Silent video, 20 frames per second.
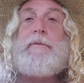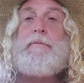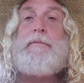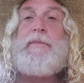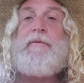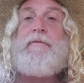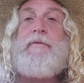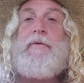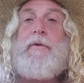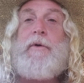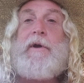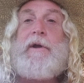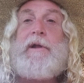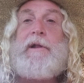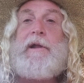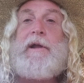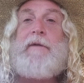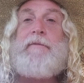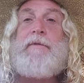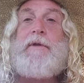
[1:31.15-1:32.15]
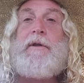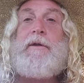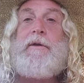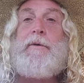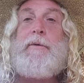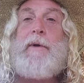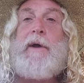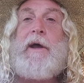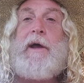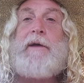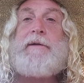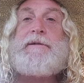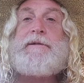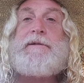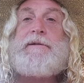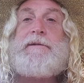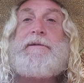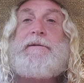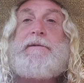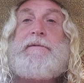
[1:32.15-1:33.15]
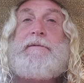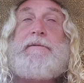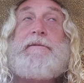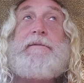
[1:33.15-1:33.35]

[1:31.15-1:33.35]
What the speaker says: before you leave the US,